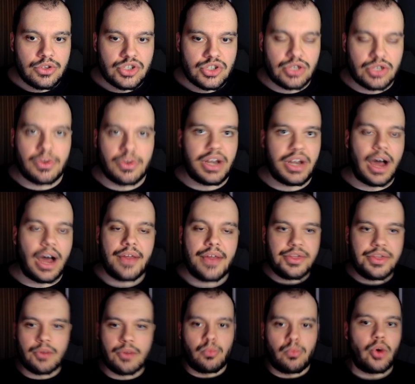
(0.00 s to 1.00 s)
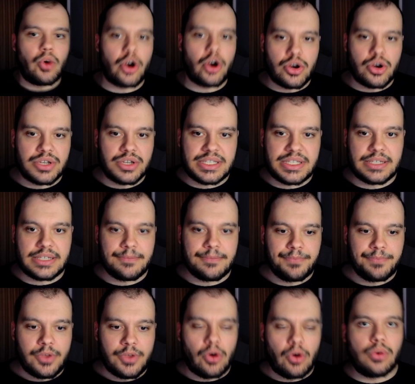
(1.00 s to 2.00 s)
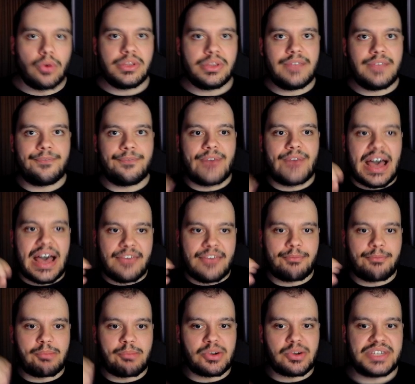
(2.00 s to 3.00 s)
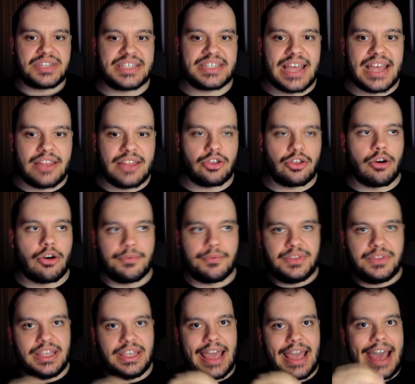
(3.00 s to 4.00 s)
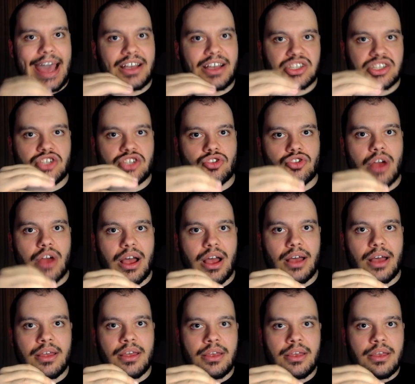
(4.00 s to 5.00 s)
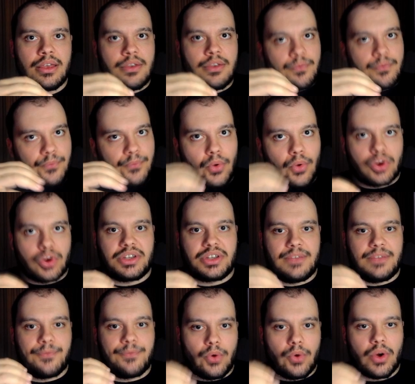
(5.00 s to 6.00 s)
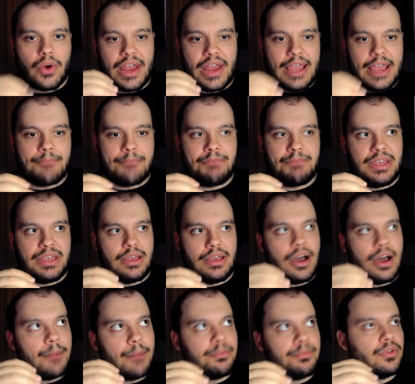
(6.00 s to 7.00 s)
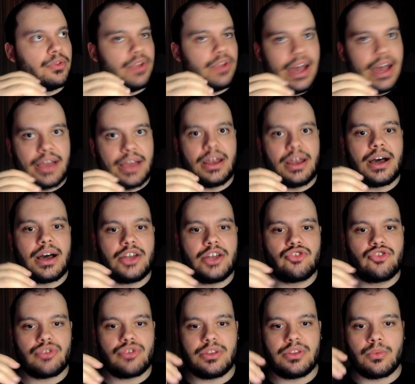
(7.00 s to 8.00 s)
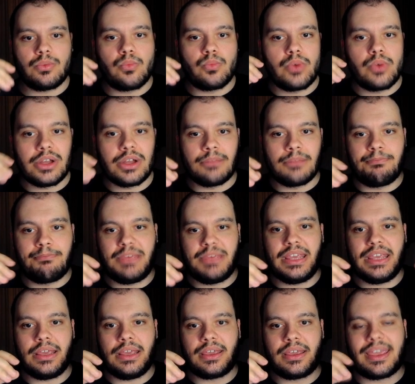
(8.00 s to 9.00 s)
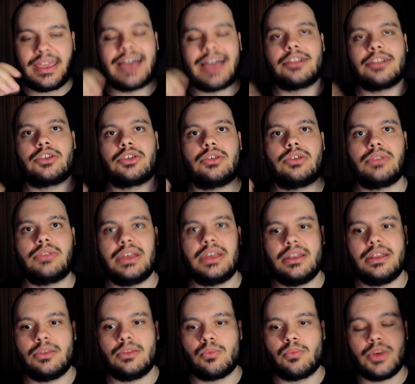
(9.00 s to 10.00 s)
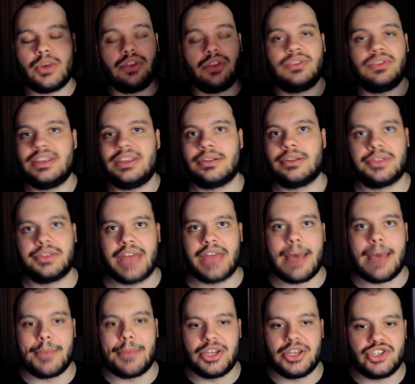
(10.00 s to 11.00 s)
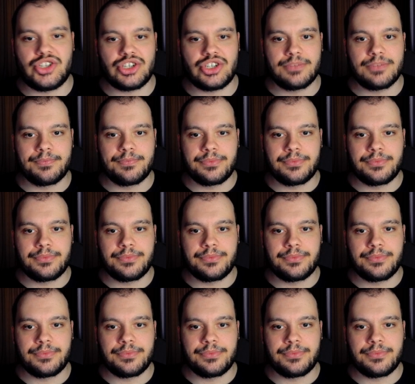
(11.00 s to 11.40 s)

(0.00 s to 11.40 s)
So in other words, only 5% of the extra 44 AP up to 900 will be calculated when you deal damage.